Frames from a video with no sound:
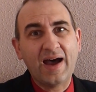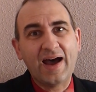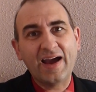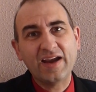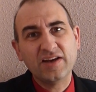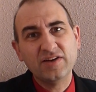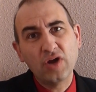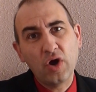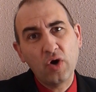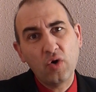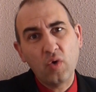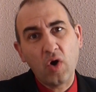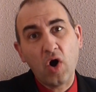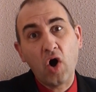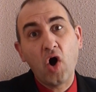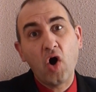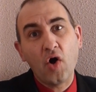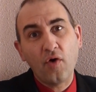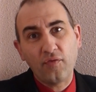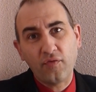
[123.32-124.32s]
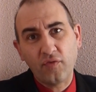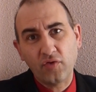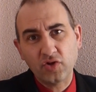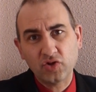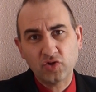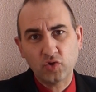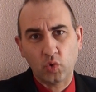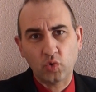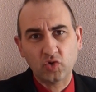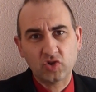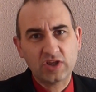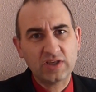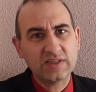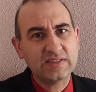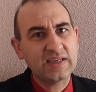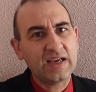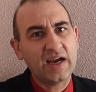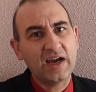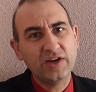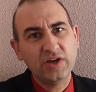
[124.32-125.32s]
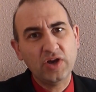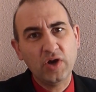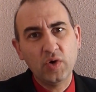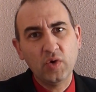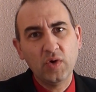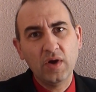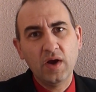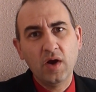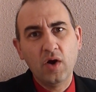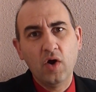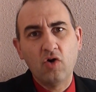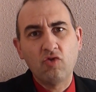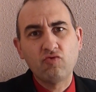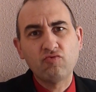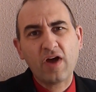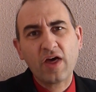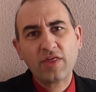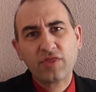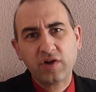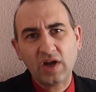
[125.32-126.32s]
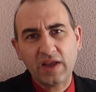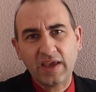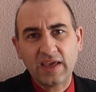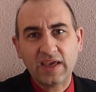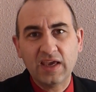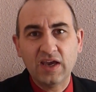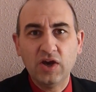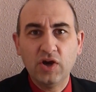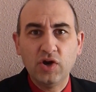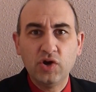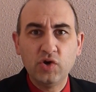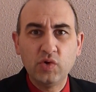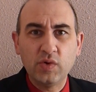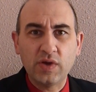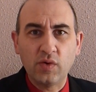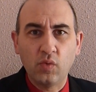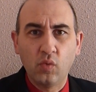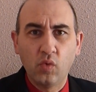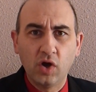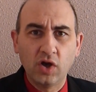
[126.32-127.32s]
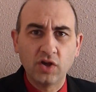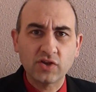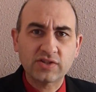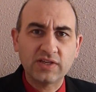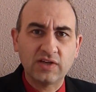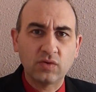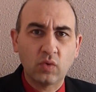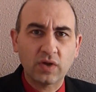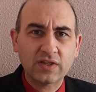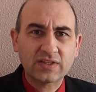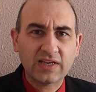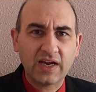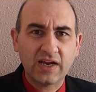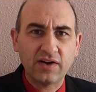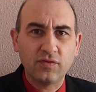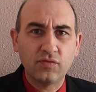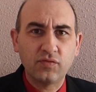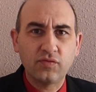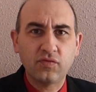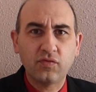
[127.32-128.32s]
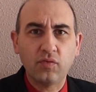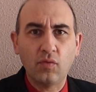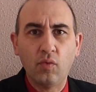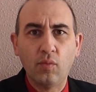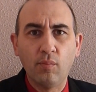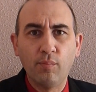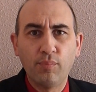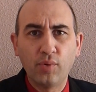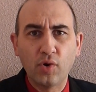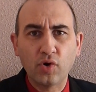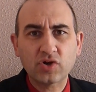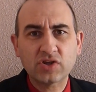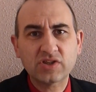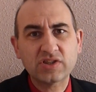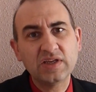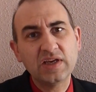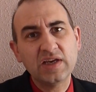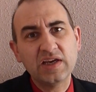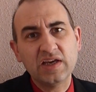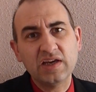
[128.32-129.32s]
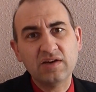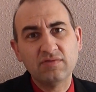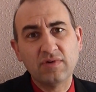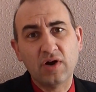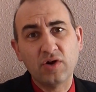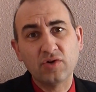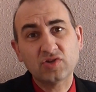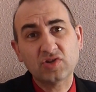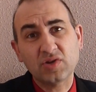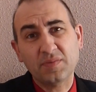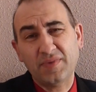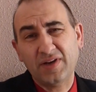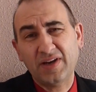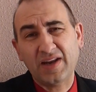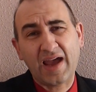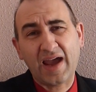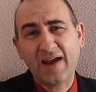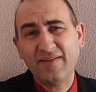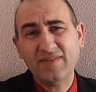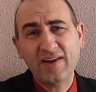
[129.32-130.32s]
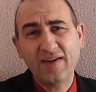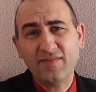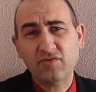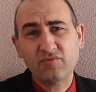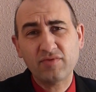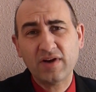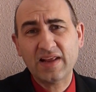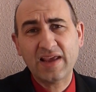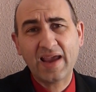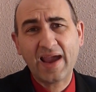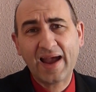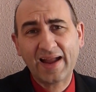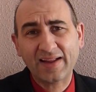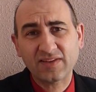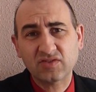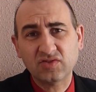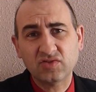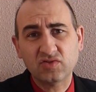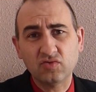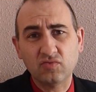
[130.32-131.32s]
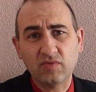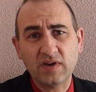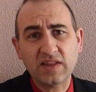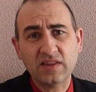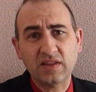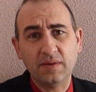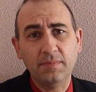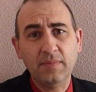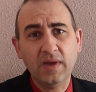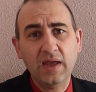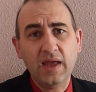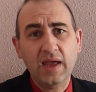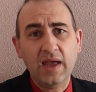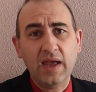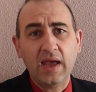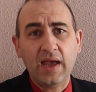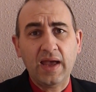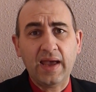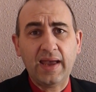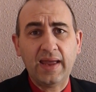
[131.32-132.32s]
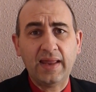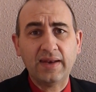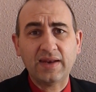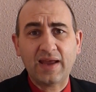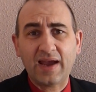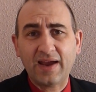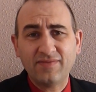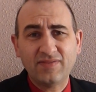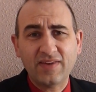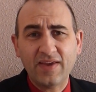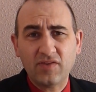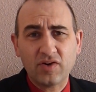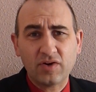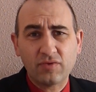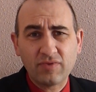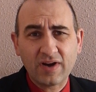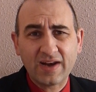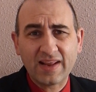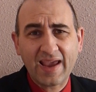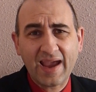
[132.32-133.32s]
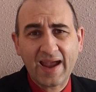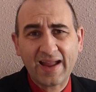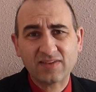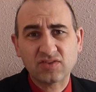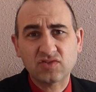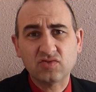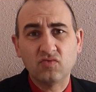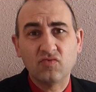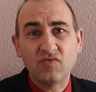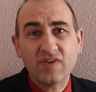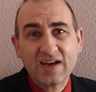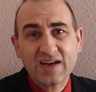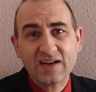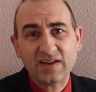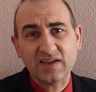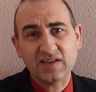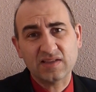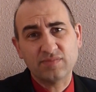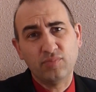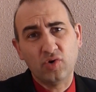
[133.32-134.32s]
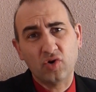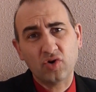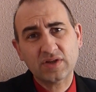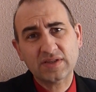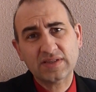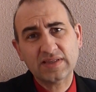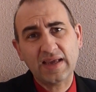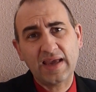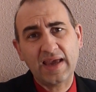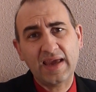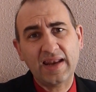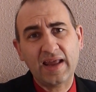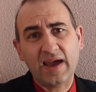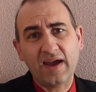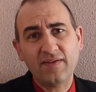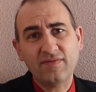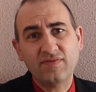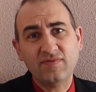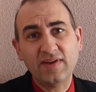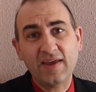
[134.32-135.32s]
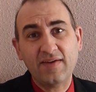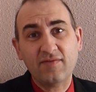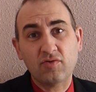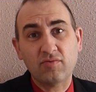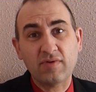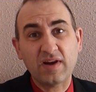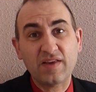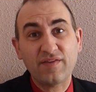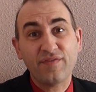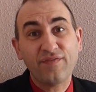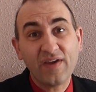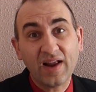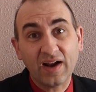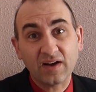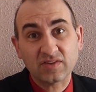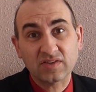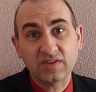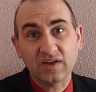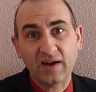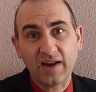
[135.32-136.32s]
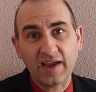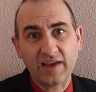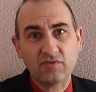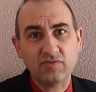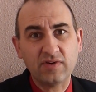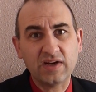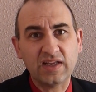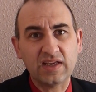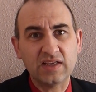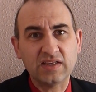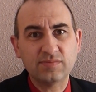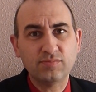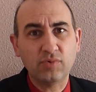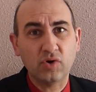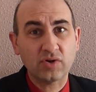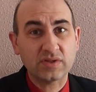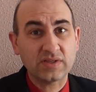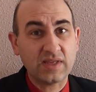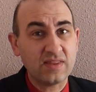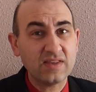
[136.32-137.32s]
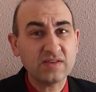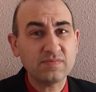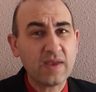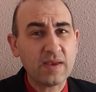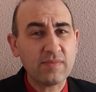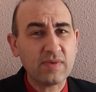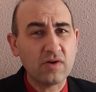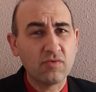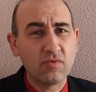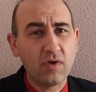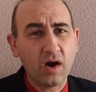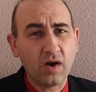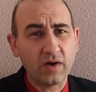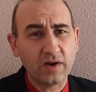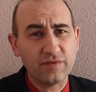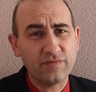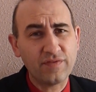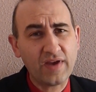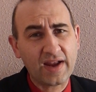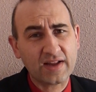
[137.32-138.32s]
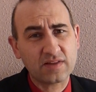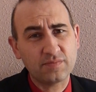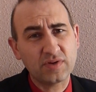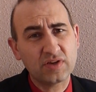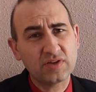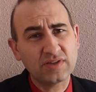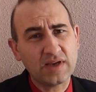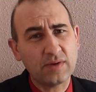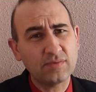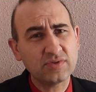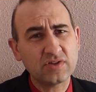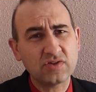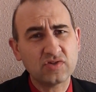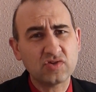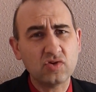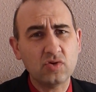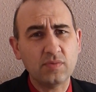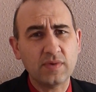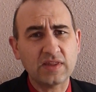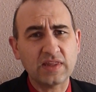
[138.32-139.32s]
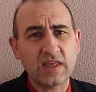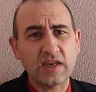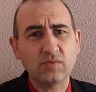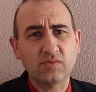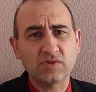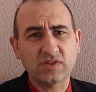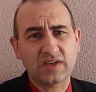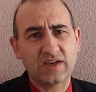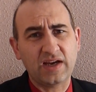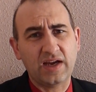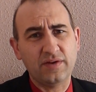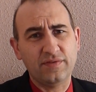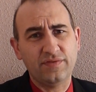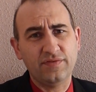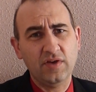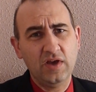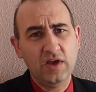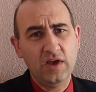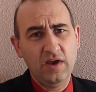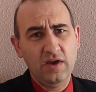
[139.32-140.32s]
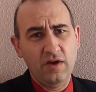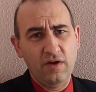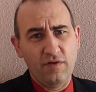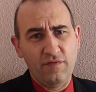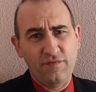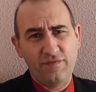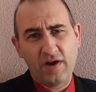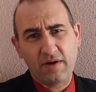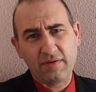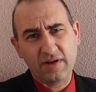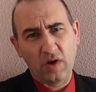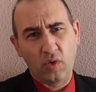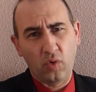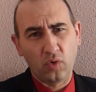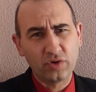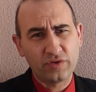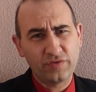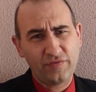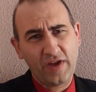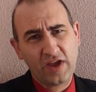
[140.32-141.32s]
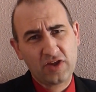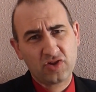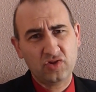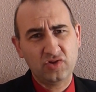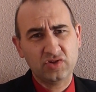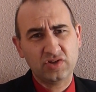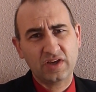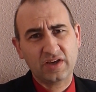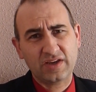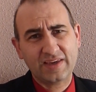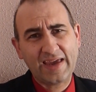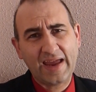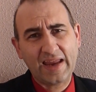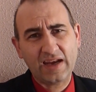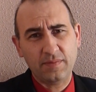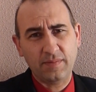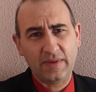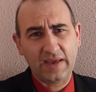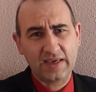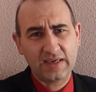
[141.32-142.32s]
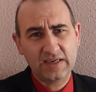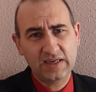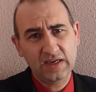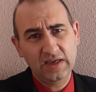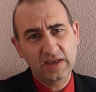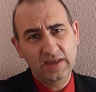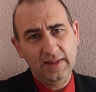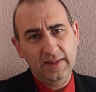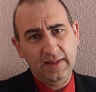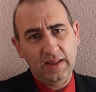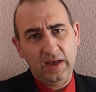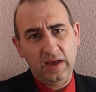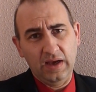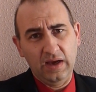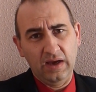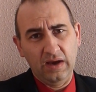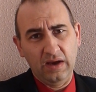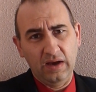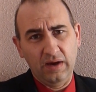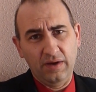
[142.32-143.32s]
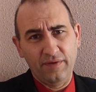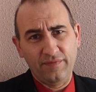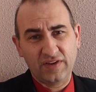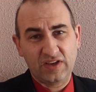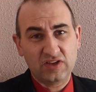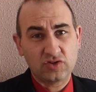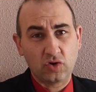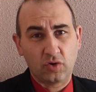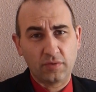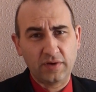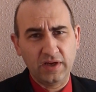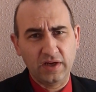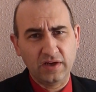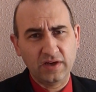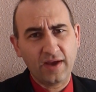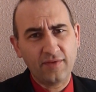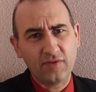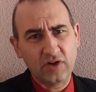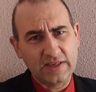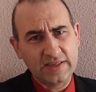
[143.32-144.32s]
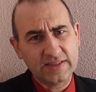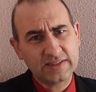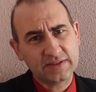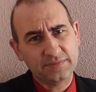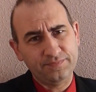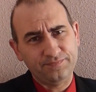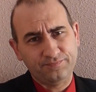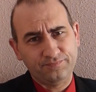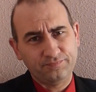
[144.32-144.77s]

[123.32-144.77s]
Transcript: I know of George Gissing, I know roughly who he was and what kind of books he wrote, but I've never really had to read them, and I've never really had to read his books, and I've never really felt like reading his books. And this may be wrong, in fact, because I was assuming that he was a kind of very old-fashioned academic Victorian novelist.